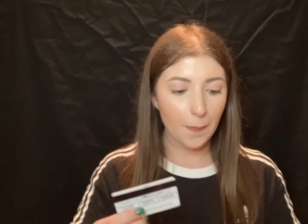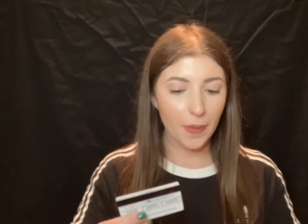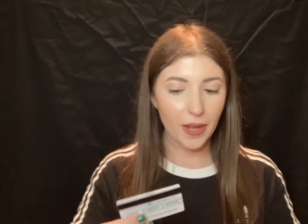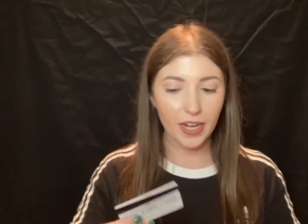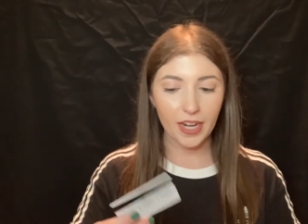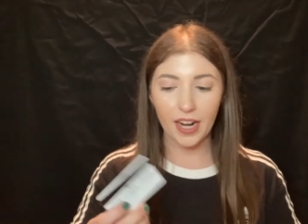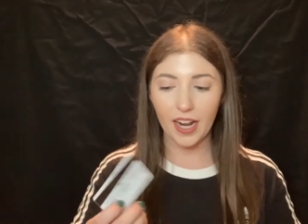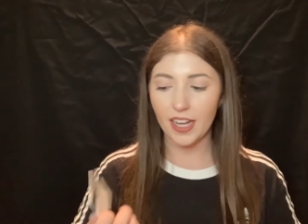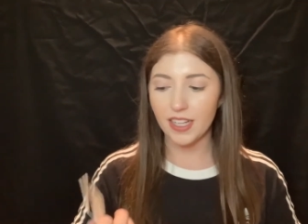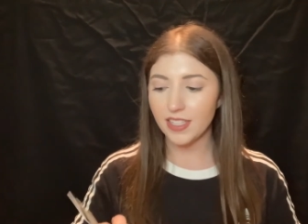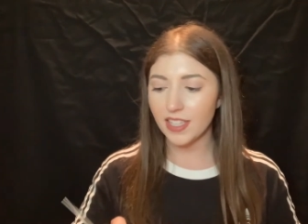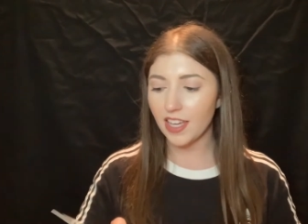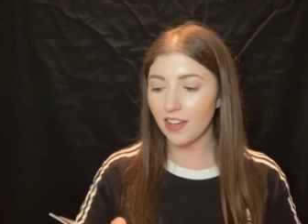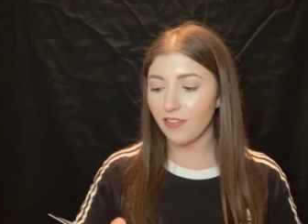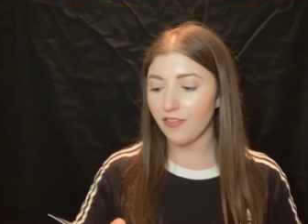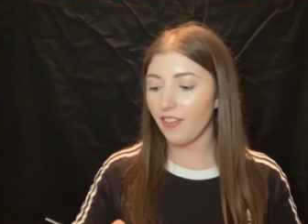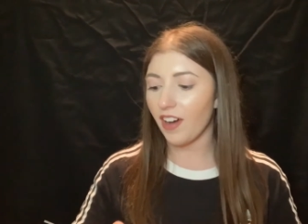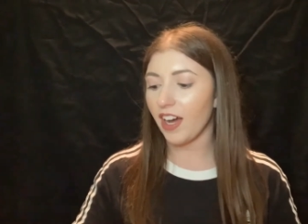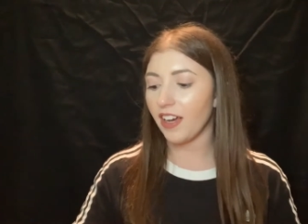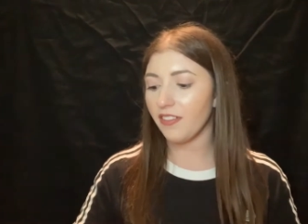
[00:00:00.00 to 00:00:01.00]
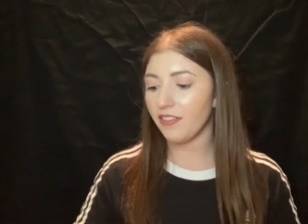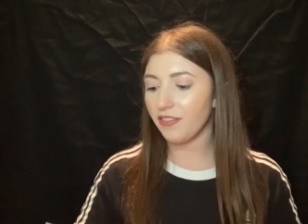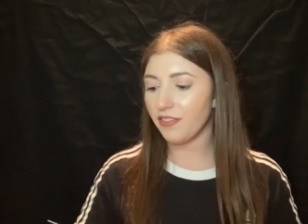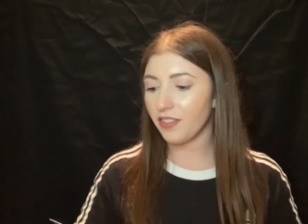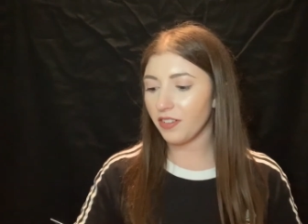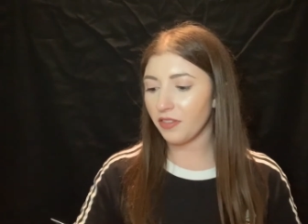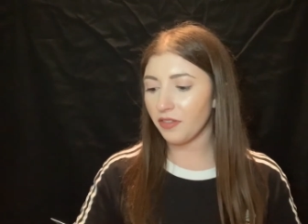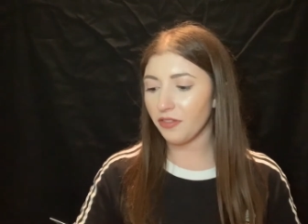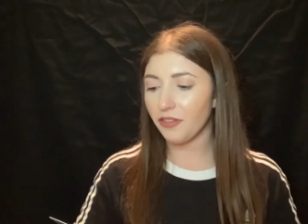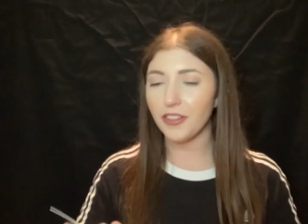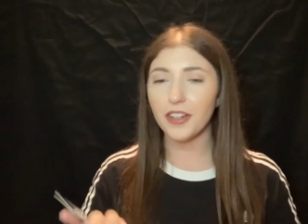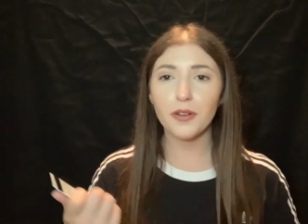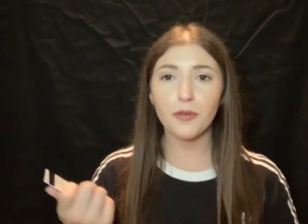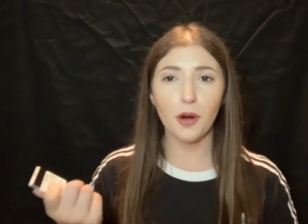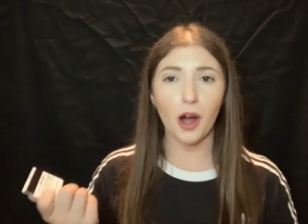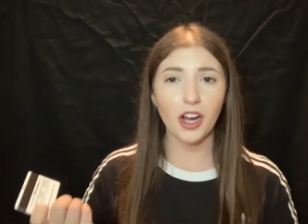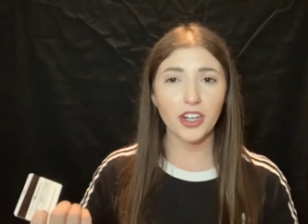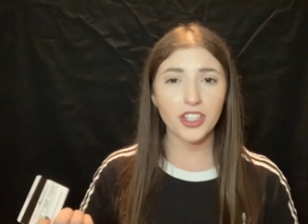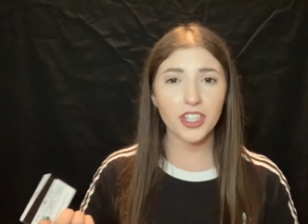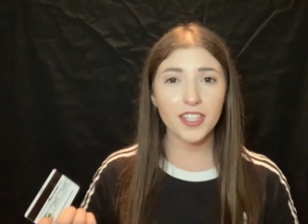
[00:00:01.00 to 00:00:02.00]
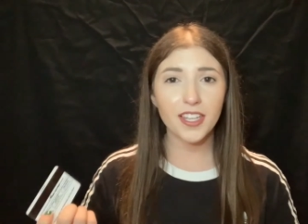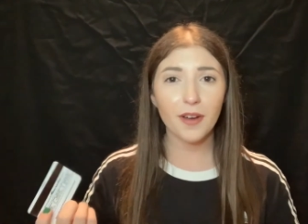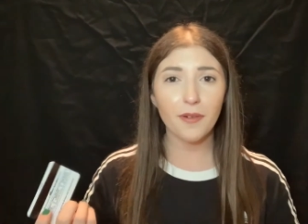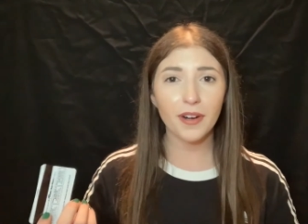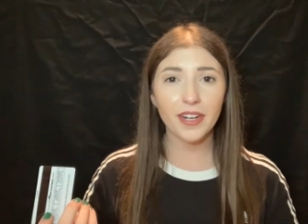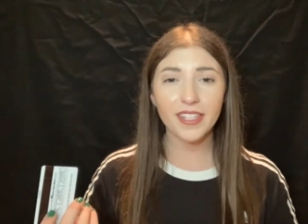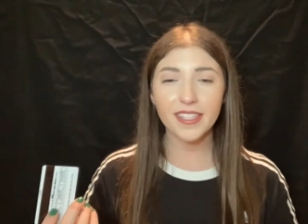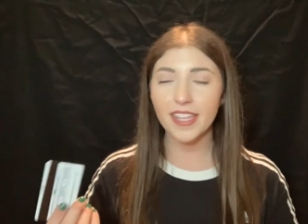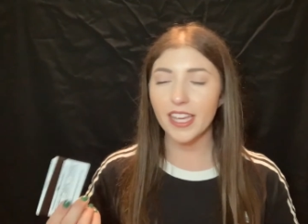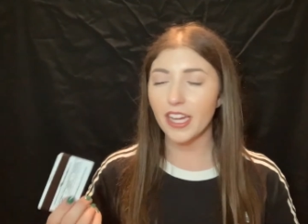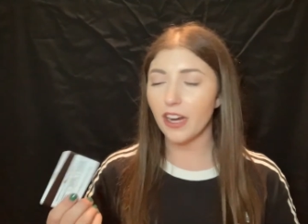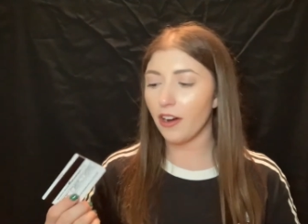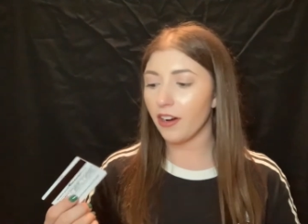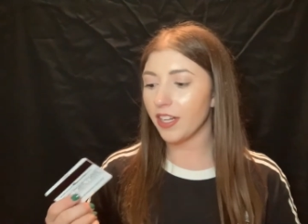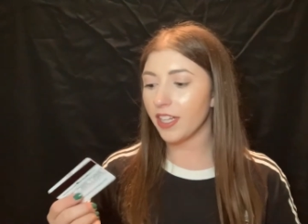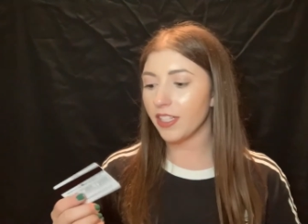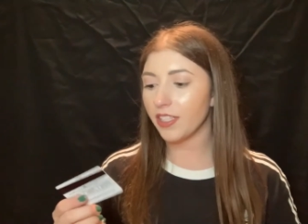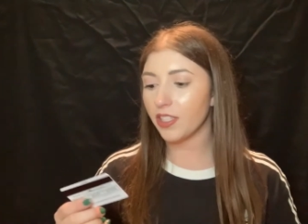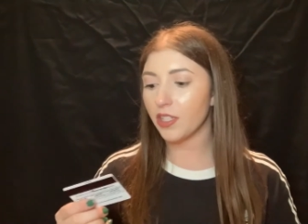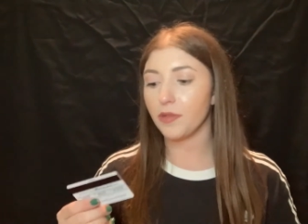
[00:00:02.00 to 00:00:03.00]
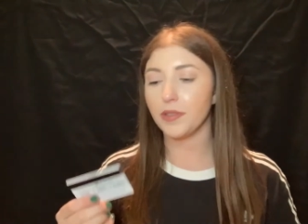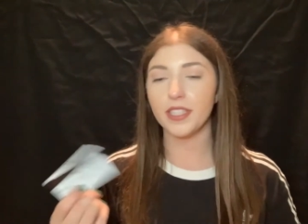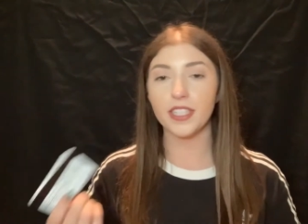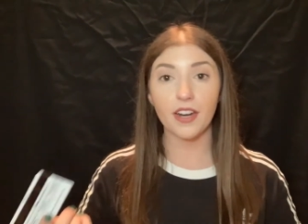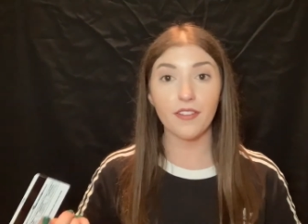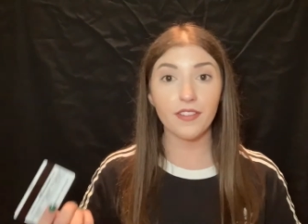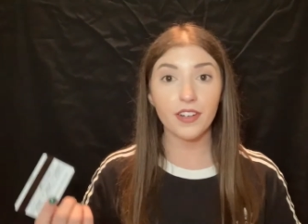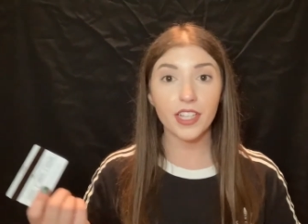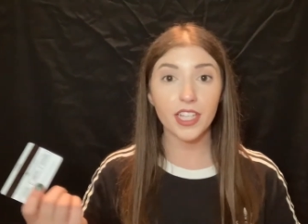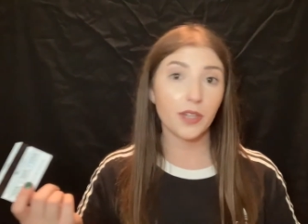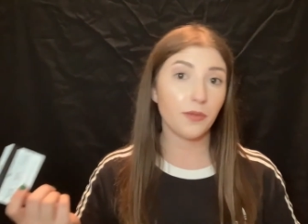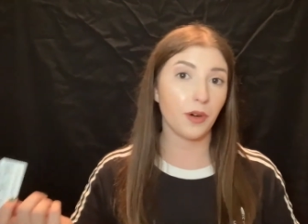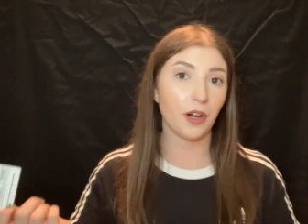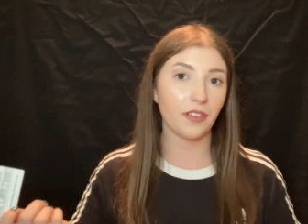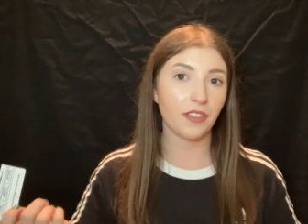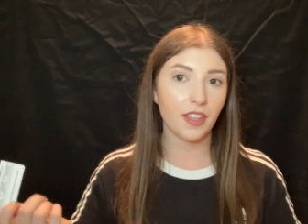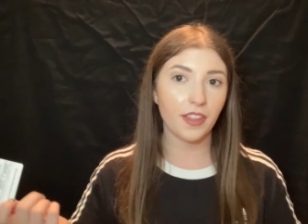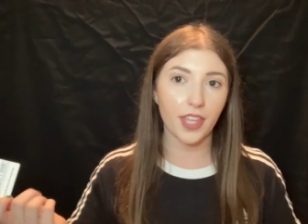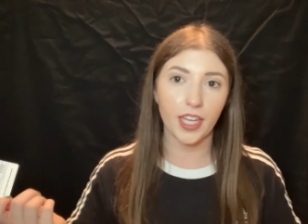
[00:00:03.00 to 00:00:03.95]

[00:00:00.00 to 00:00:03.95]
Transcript: And it has like 5 free washes, I want to say, on it, so it's definitely worth it.